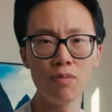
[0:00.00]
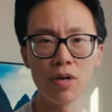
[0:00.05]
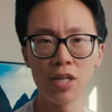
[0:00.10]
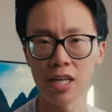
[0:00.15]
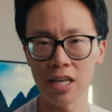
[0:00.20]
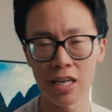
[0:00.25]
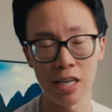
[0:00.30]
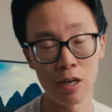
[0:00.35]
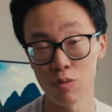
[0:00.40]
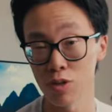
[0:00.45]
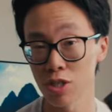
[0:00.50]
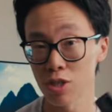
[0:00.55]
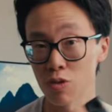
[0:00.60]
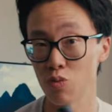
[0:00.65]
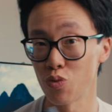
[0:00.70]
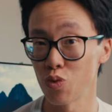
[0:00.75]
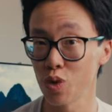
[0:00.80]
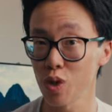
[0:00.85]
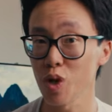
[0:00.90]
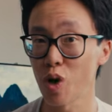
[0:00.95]
but like it was
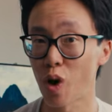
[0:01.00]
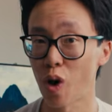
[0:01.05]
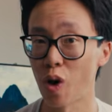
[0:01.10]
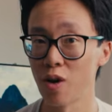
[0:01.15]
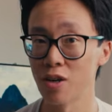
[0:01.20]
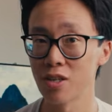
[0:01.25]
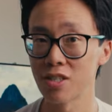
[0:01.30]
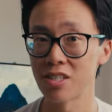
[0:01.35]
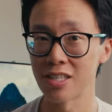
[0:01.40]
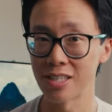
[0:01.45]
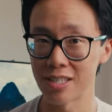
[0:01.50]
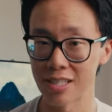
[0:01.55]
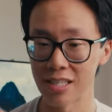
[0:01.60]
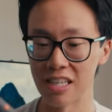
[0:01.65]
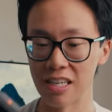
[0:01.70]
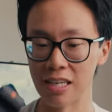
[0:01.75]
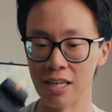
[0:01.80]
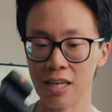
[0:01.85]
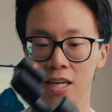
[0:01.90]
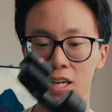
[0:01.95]
really hard to
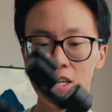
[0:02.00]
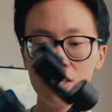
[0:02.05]
see.